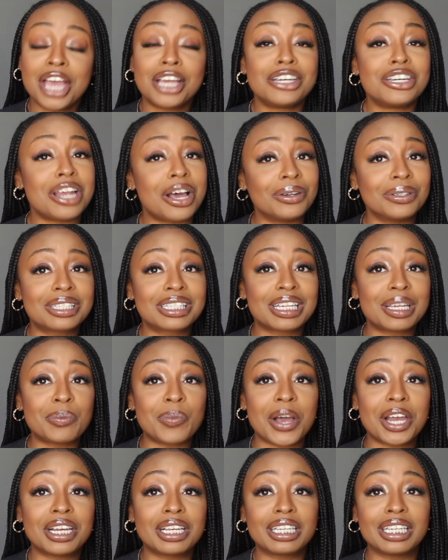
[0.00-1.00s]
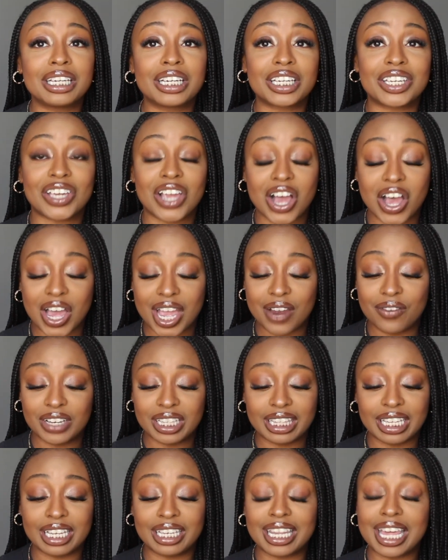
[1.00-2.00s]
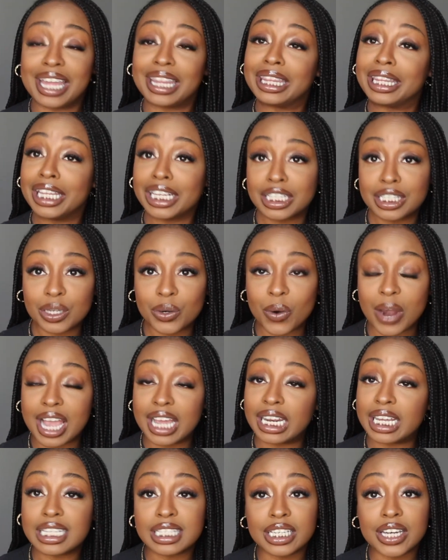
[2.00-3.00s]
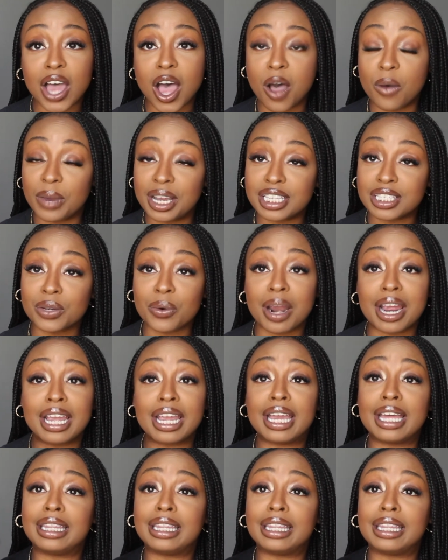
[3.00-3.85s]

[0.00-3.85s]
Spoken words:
don't sleep on the look, y'all. Everything that looks great isn't always great,